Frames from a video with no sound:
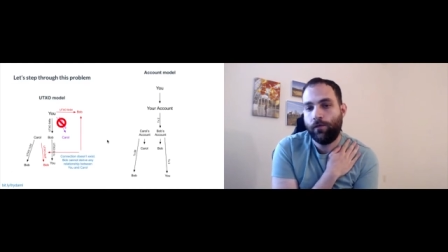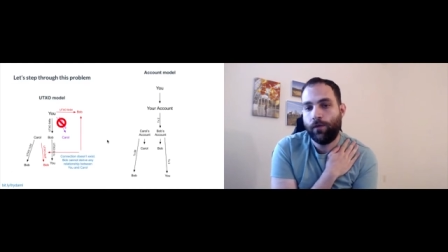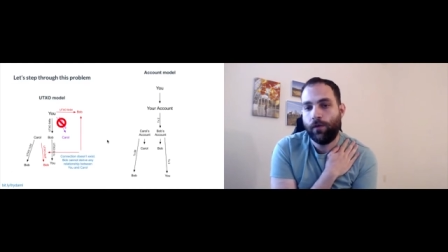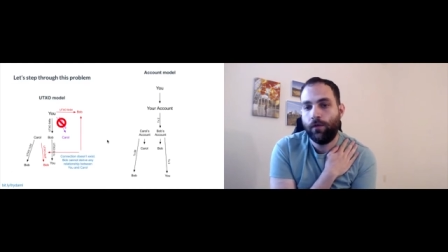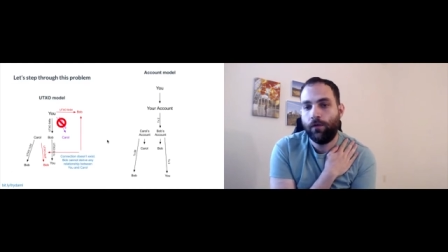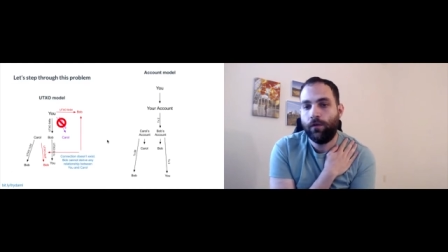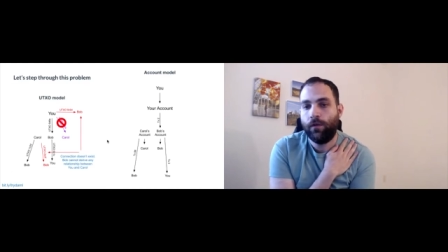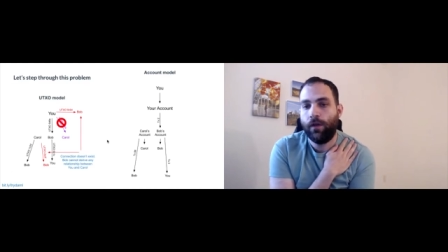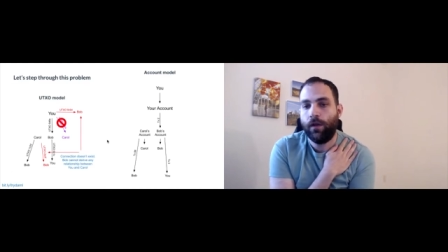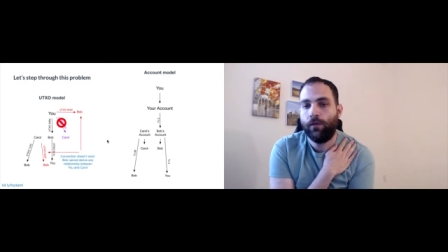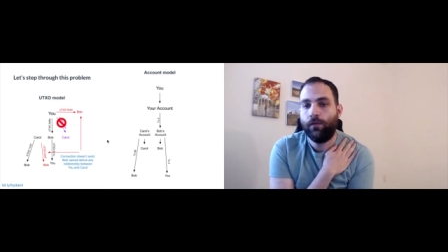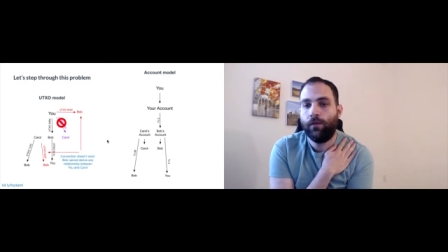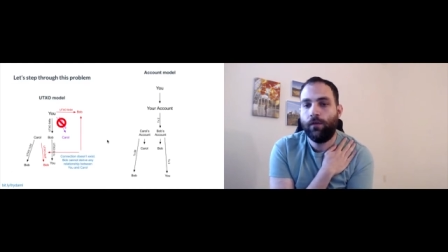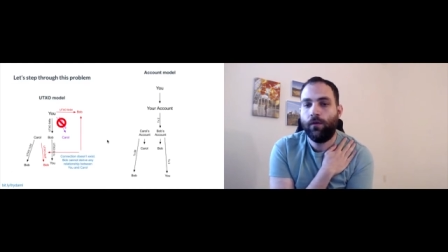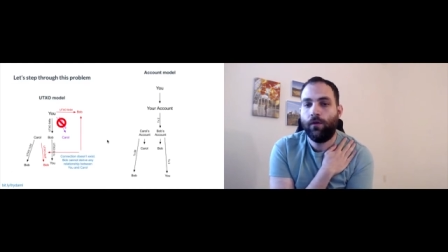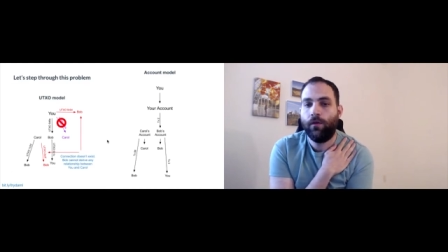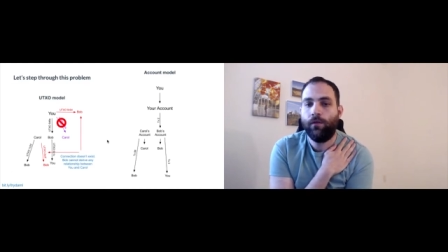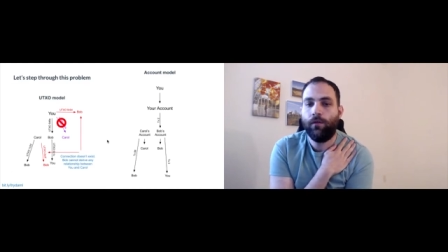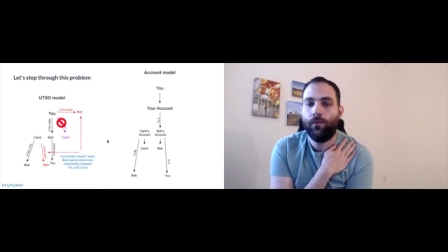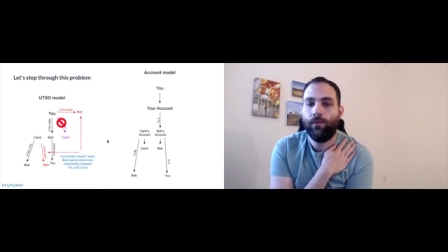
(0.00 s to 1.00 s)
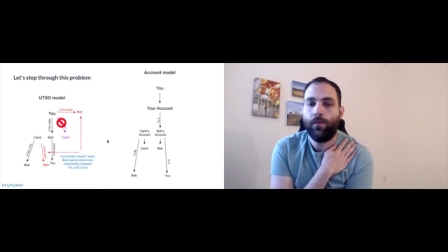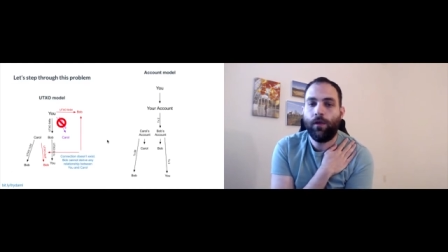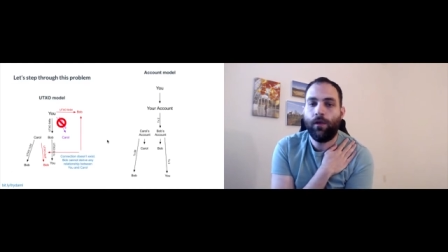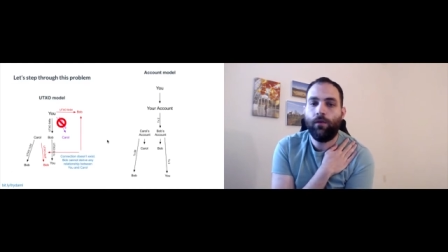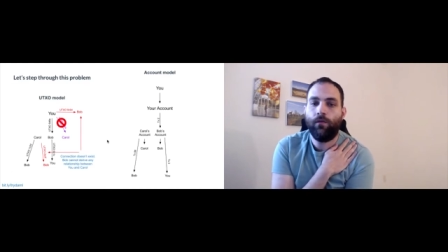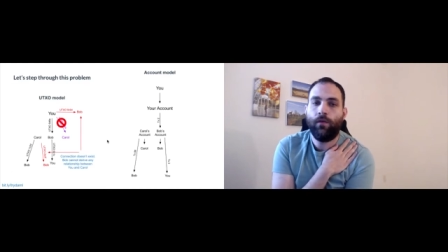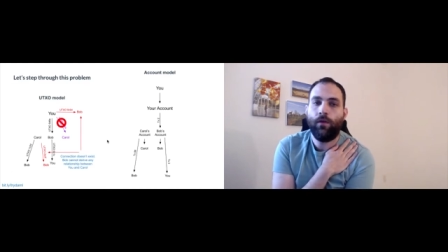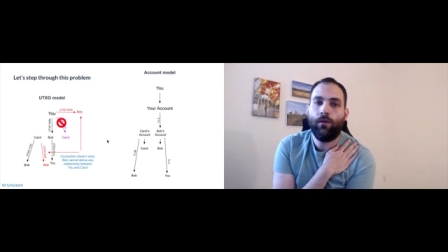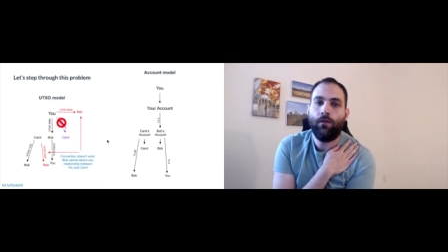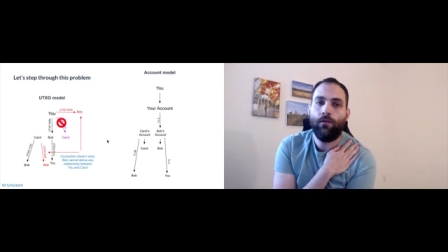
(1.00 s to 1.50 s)
a UTXO isn't being
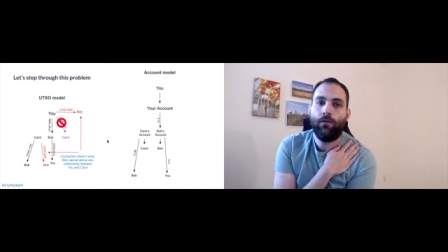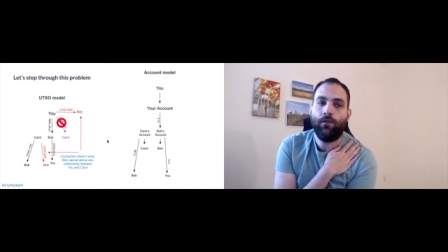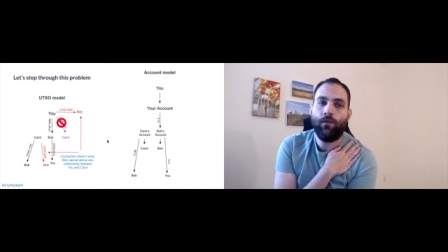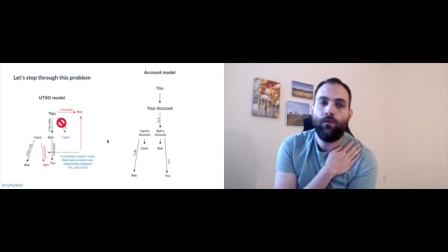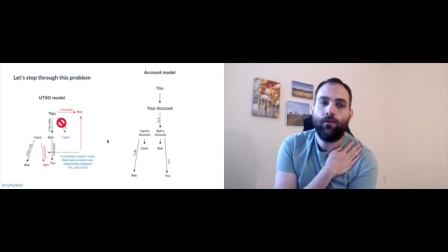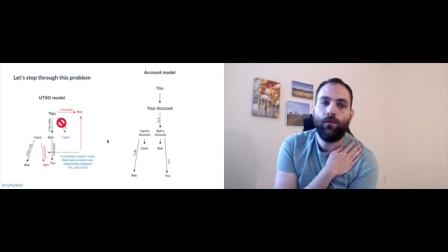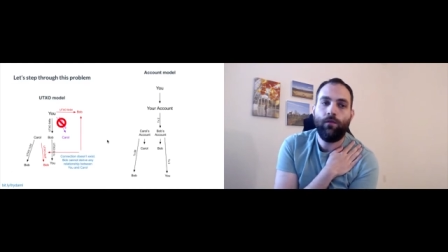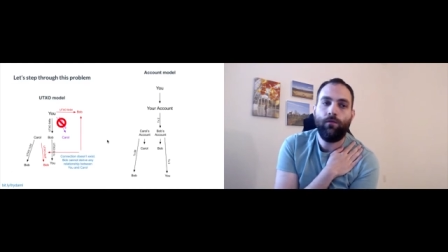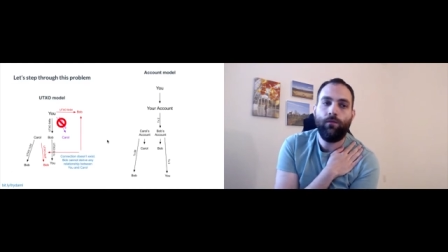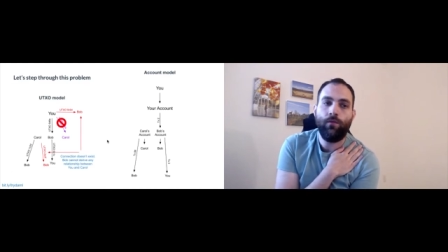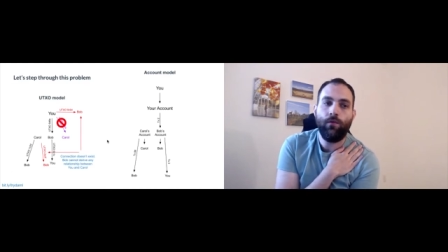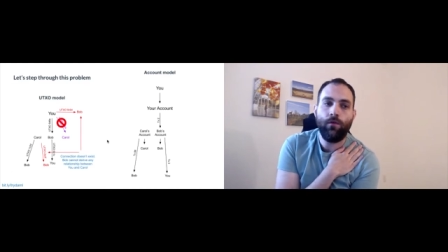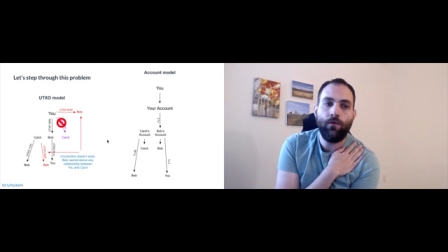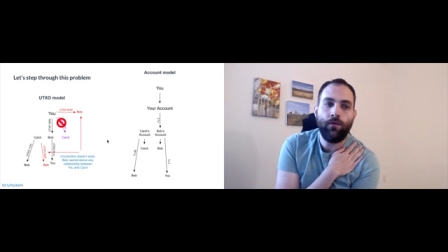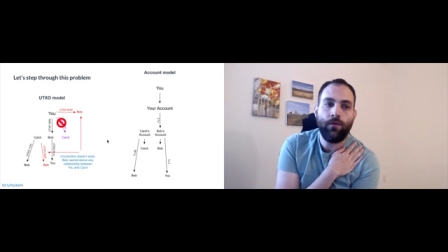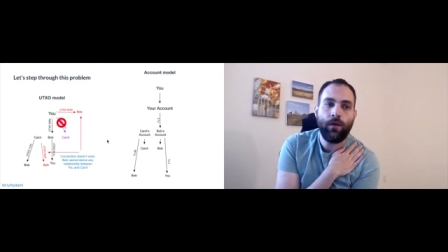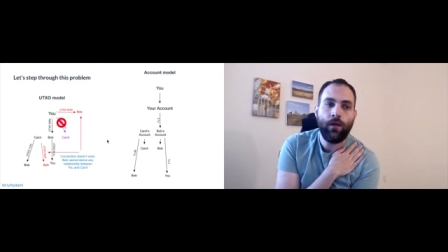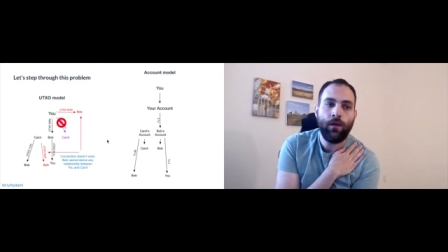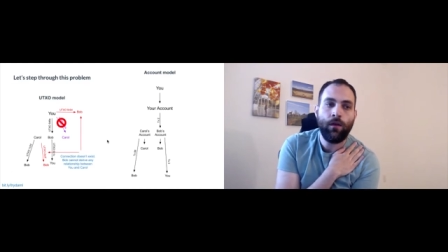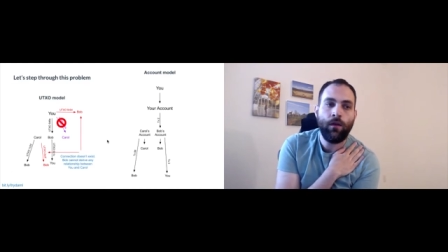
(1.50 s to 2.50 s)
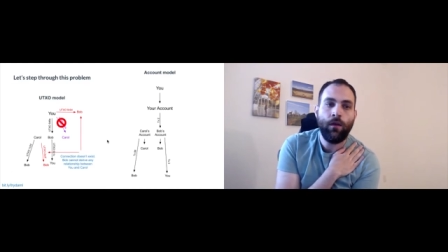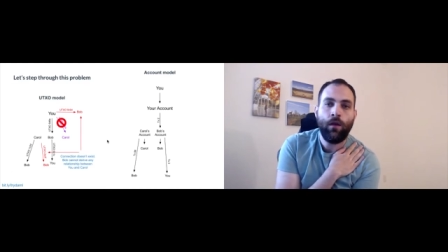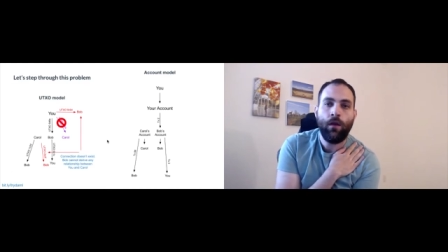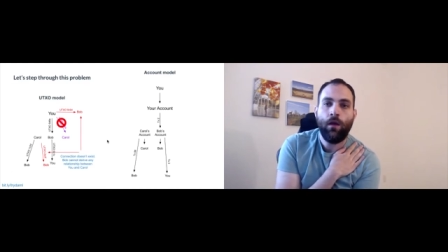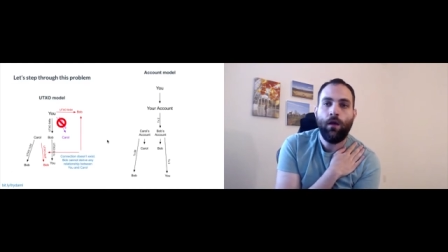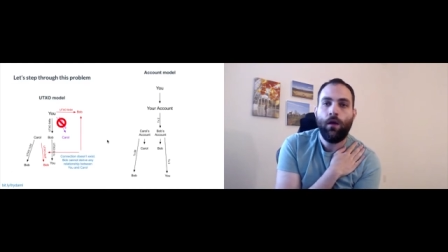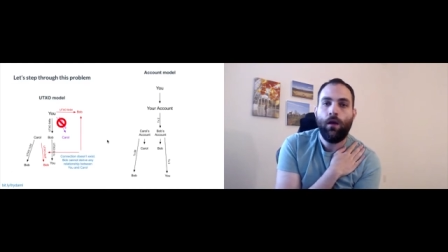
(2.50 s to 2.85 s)
reused if you've pruned it?